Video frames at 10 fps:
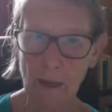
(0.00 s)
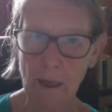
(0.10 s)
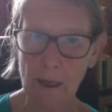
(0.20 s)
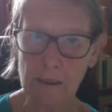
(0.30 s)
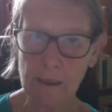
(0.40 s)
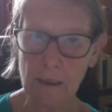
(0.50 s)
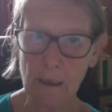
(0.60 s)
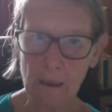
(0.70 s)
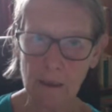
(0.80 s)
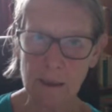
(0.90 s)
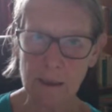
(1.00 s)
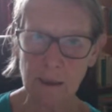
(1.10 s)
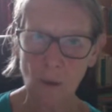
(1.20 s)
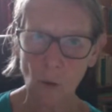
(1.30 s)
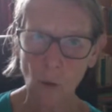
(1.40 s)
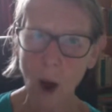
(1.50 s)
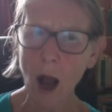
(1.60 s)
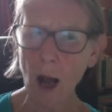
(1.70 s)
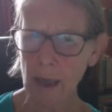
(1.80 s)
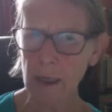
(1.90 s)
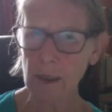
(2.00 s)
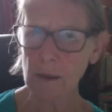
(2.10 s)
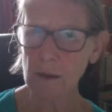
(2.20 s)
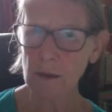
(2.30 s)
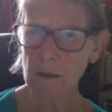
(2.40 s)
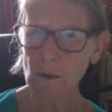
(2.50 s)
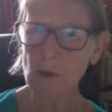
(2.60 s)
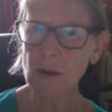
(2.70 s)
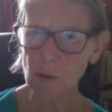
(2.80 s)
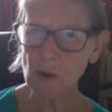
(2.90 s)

and ask, why would you